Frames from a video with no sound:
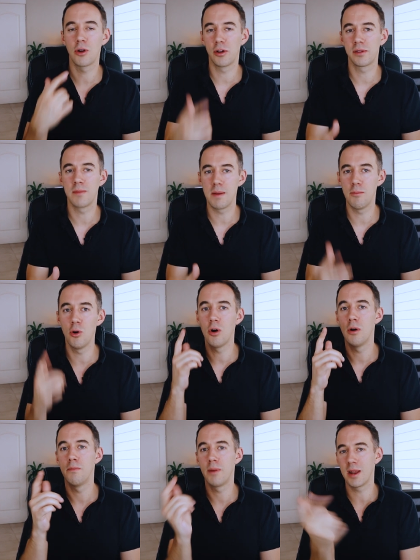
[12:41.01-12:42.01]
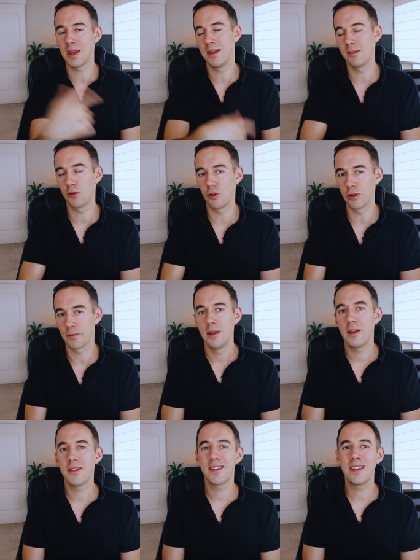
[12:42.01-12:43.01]
Costs a bit more, but it is good.
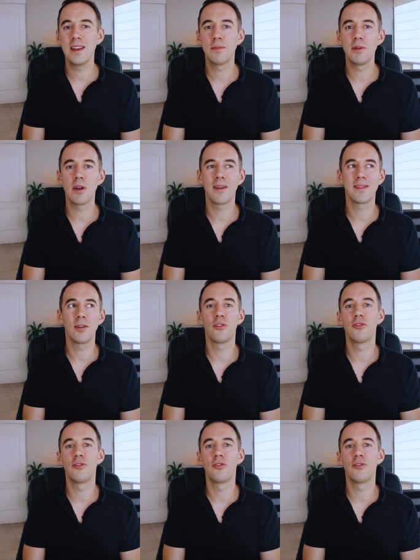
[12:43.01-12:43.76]
Now, this leads me nicely